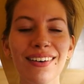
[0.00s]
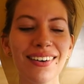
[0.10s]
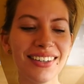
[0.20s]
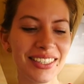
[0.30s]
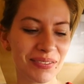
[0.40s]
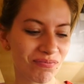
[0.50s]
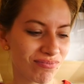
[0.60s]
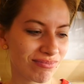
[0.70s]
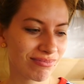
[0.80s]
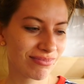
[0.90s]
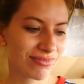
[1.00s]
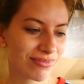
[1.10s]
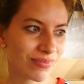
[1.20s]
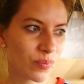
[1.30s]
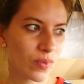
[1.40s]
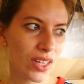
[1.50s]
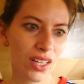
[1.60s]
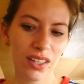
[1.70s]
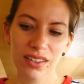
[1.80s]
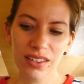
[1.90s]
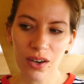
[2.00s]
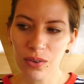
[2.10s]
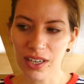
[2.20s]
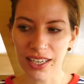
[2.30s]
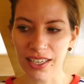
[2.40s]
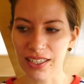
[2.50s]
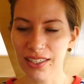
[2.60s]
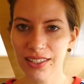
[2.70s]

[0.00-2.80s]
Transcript: We gotta keep playing till we win. No way.